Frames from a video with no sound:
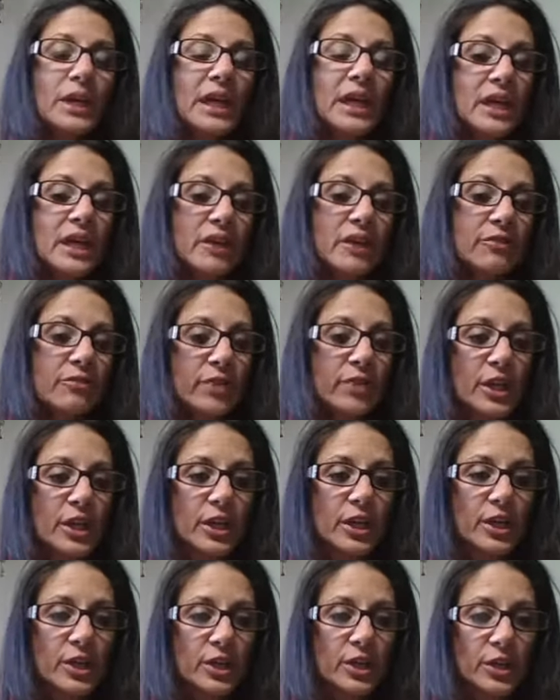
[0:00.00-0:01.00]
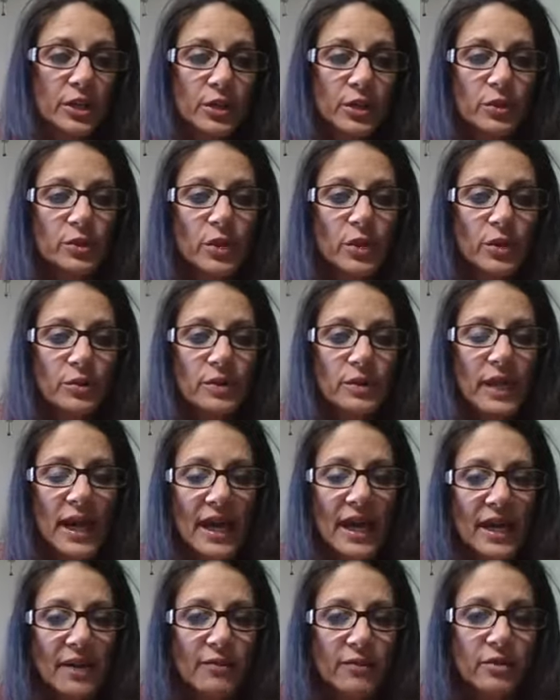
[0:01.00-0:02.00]
If you don't
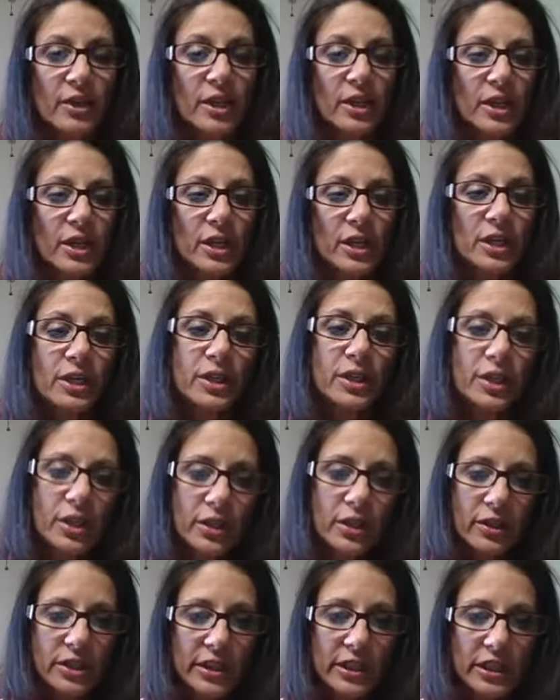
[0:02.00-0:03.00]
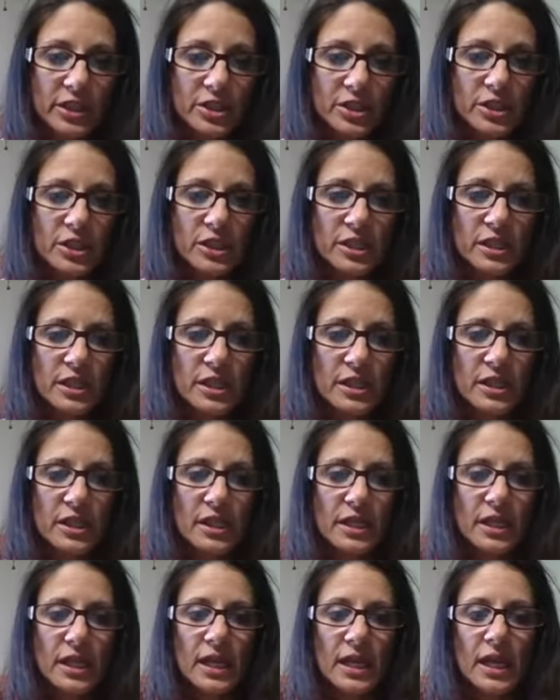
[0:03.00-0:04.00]
have courage
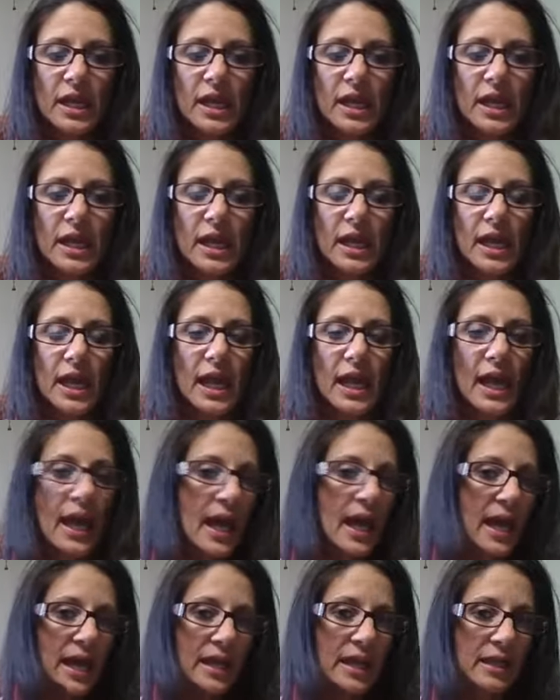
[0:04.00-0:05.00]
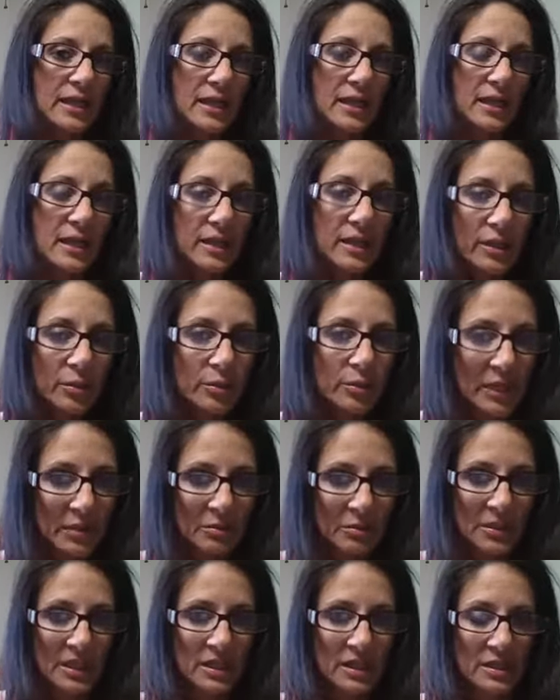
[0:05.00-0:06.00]
and
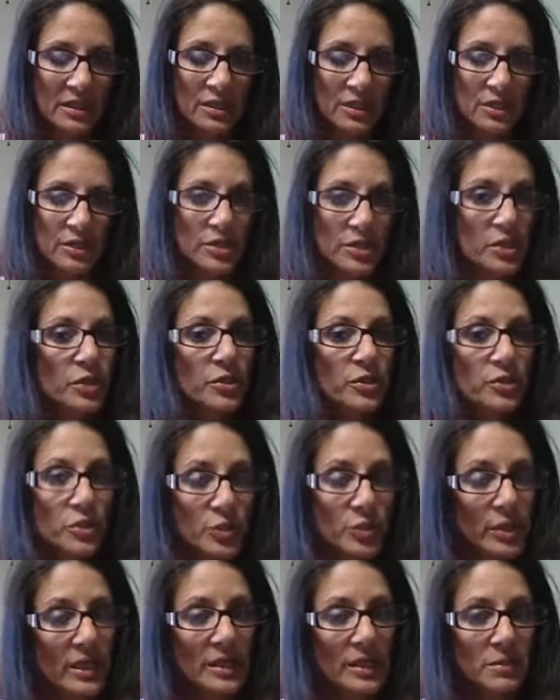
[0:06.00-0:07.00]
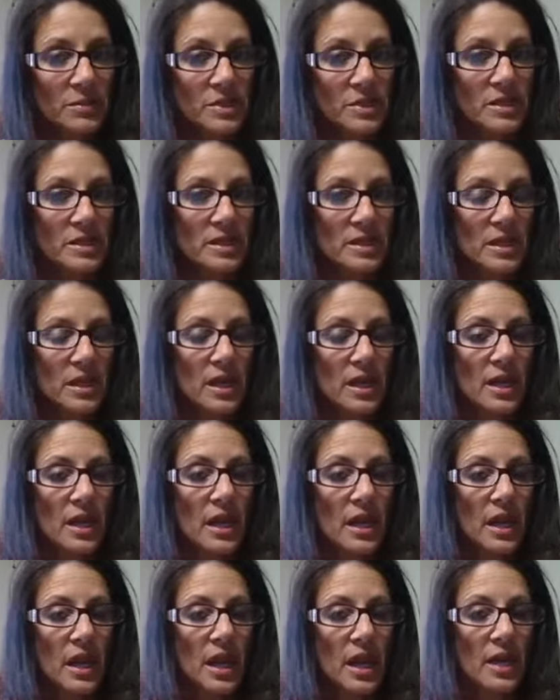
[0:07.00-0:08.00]
commitment to your dreams
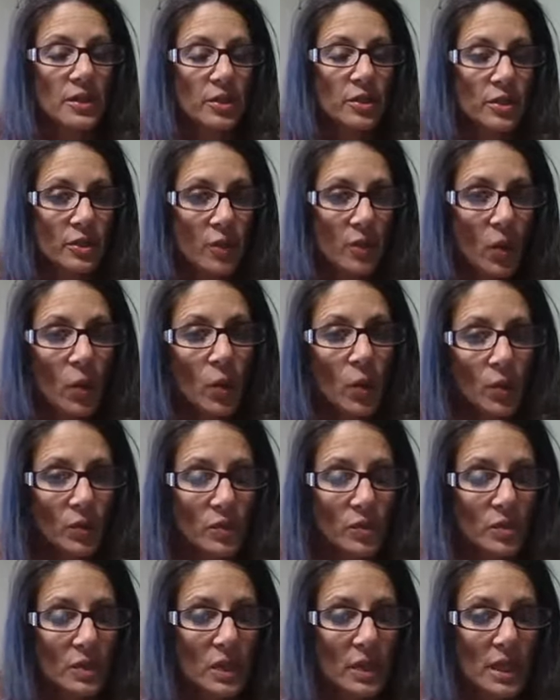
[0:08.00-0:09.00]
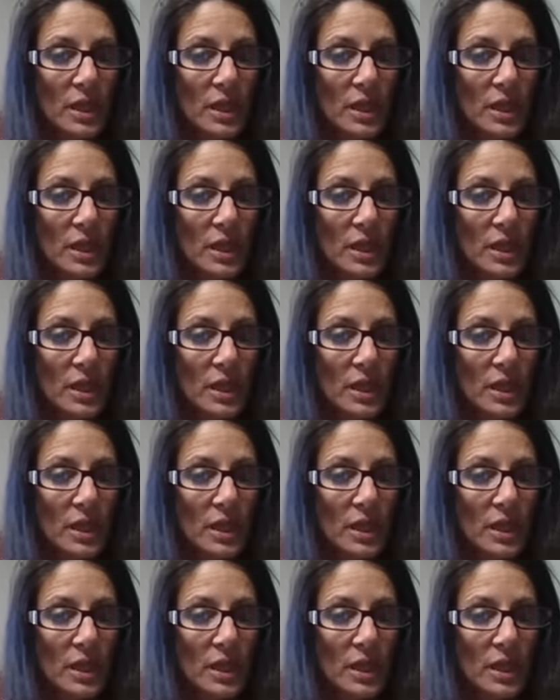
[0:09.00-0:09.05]
and your goals,